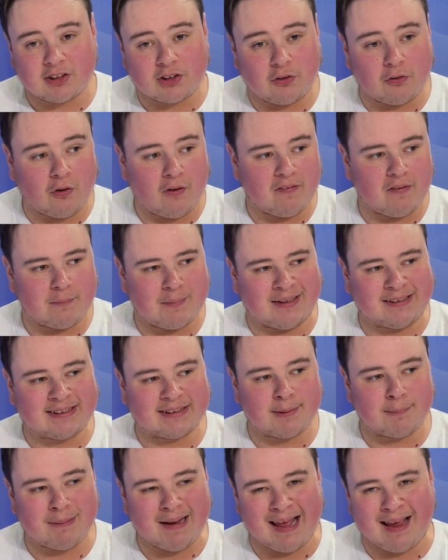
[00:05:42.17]
who got them into
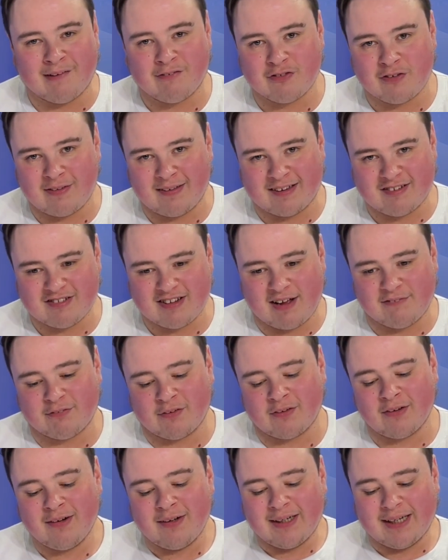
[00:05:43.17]
the playoffs at this
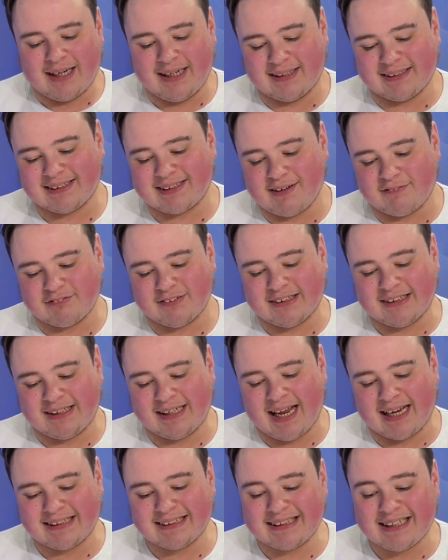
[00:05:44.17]
level in
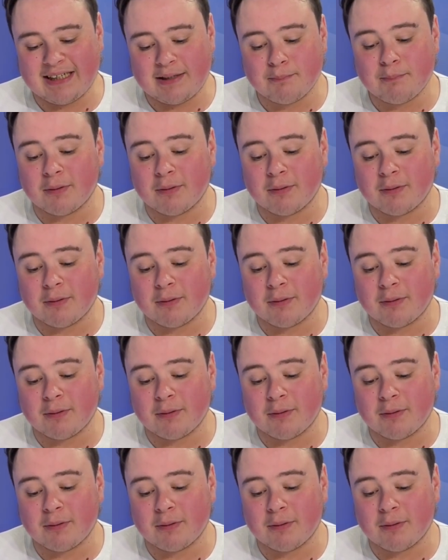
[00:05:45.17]
17-18,